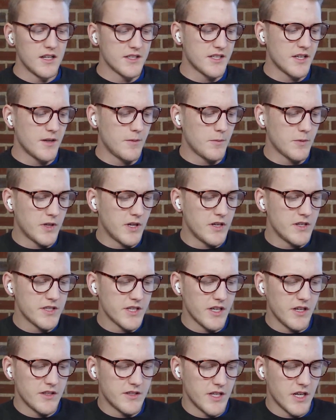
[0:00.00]
austin i'm
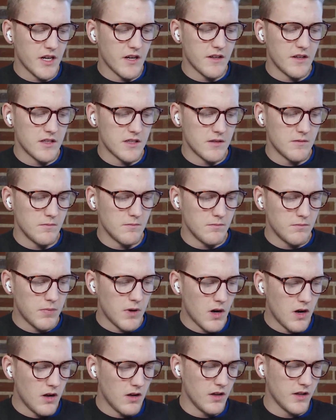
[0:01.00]
curious to get your take on this and
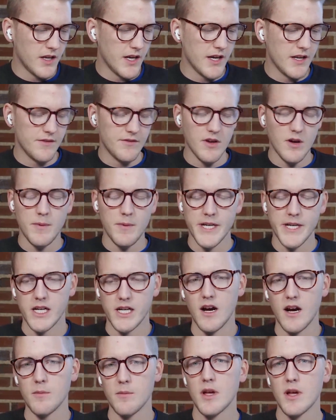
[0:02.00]
paul again if you want to
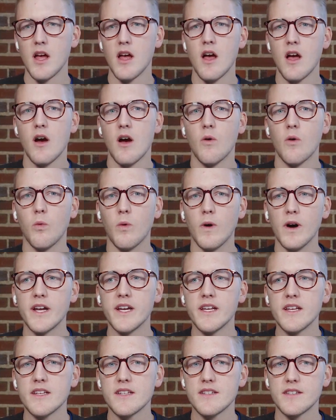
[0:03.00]
pick it up
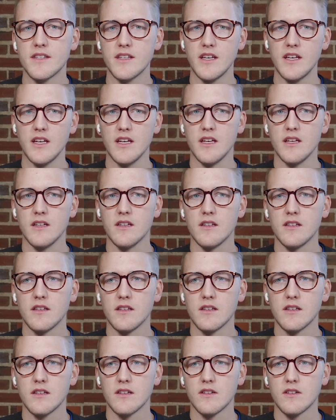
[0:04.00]
what is the
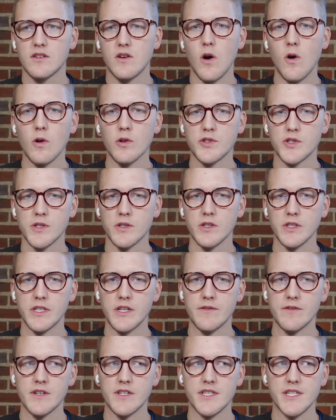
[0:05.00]
cultural
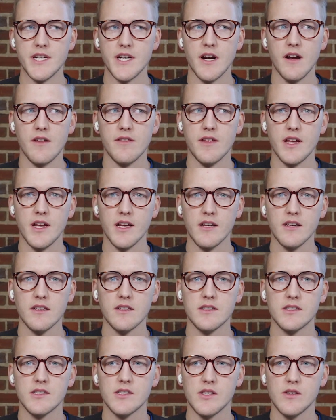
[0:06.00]
difference here i
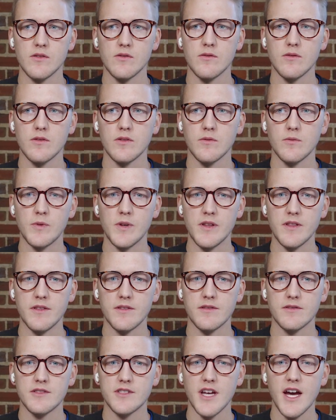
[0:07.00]
think so with
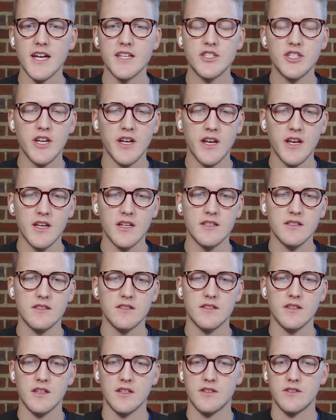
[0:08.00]

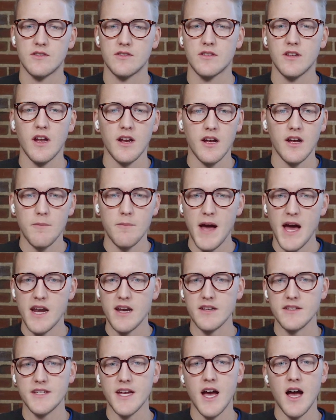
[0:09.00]
sidechains they kind of got
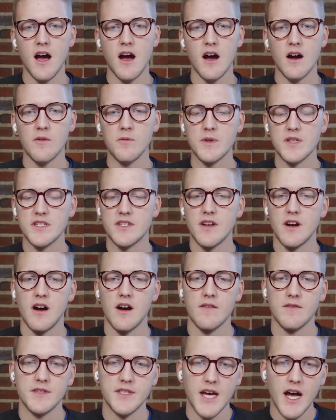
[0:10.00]
batted down we
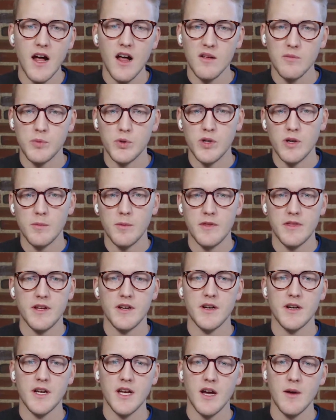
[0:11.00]
saw vitalik boot up
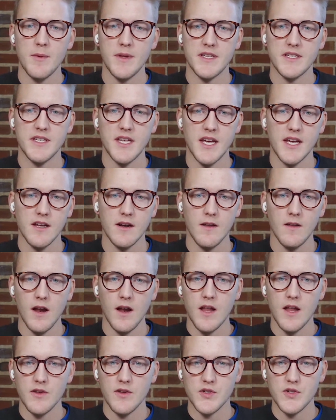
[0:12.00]
ethereum it's taken a
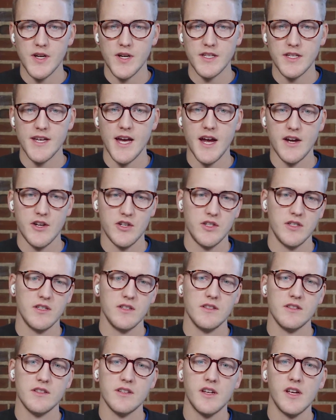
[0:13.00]
lot of those
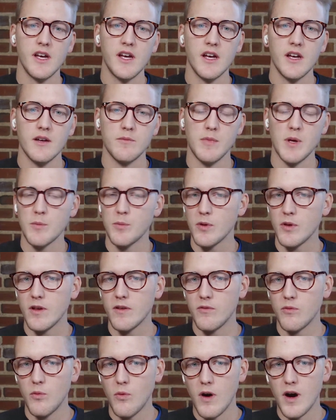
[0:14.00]
transactions
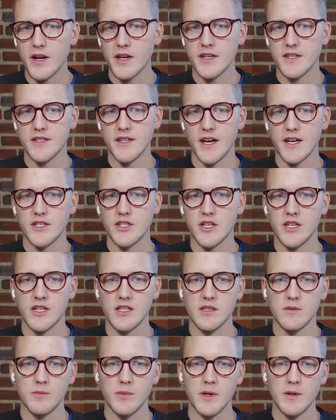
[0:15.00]
people have wanted
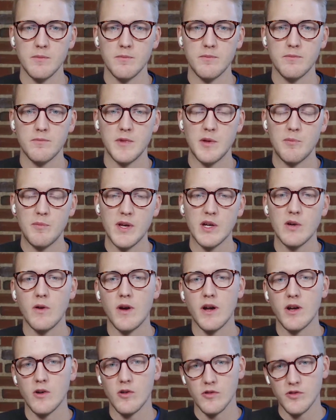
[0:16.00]
sidechains but the
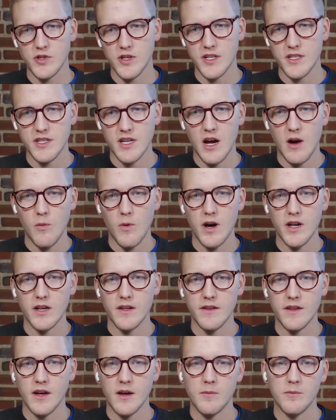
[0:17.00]
Bitcoin culture has not
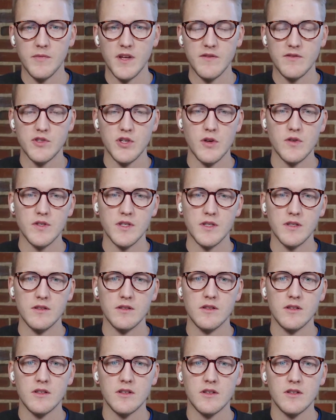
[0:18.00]
wanted them. They've
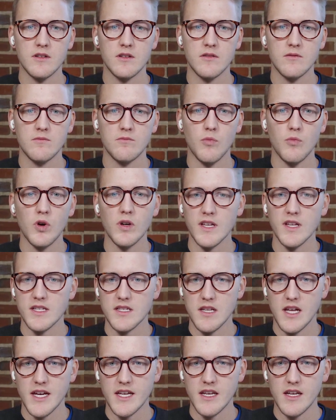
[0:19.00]
chosen more or
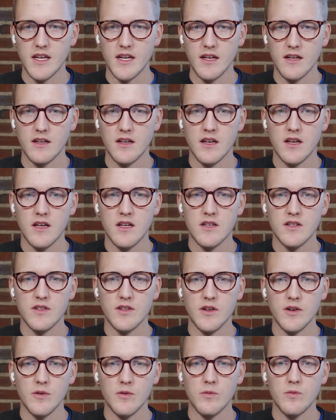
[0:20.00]
less Lightning.
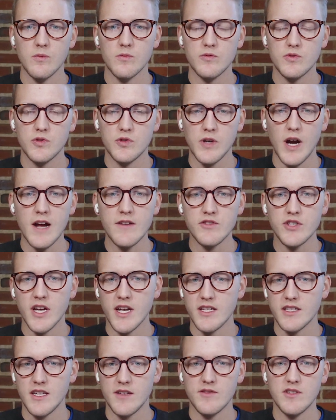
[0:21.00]
So drive
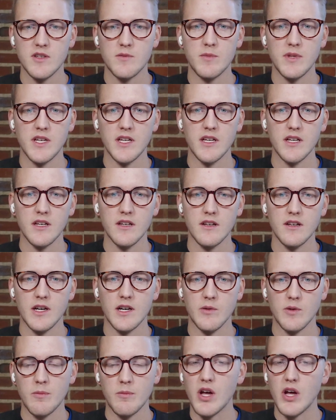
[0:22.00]
chain seems to be
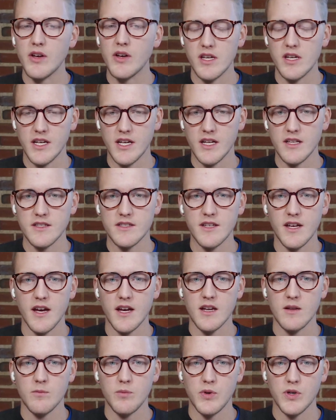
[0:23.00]
a rebellion against
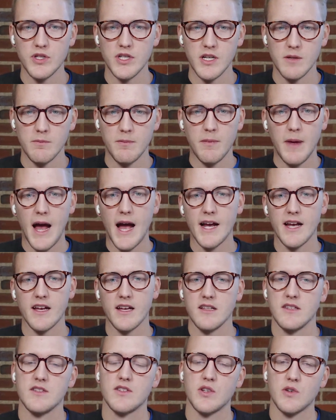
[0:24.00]
that, pushing back
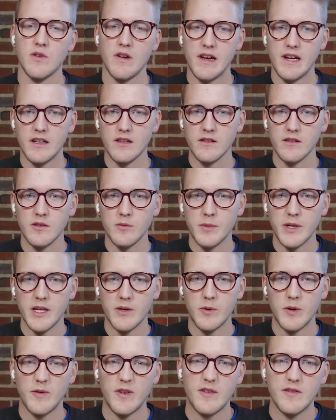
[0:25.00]
against the grain a little
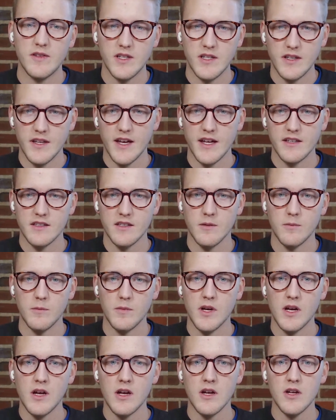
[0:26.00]
bit. We've even seen that in
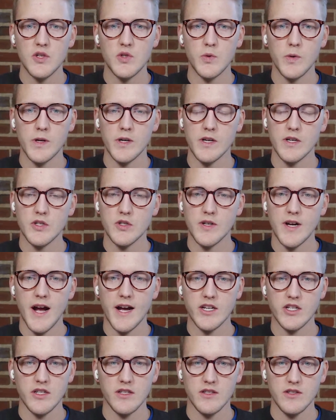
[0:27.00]
some Twitter
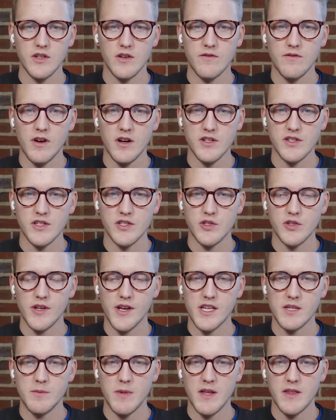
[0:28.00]
interaction so far since
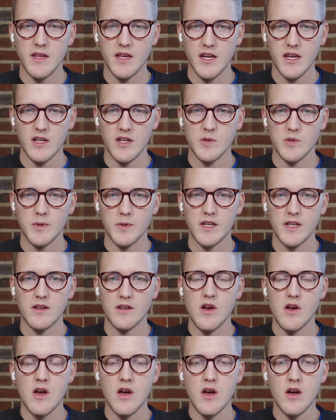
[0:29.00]
you guys made the
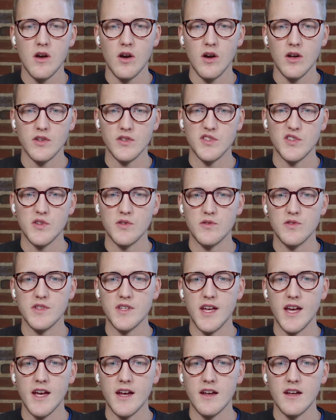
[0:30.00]
announcement on
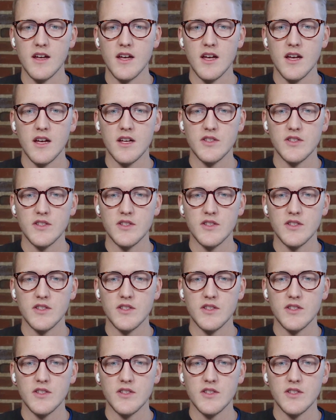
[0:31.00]
Tuesday.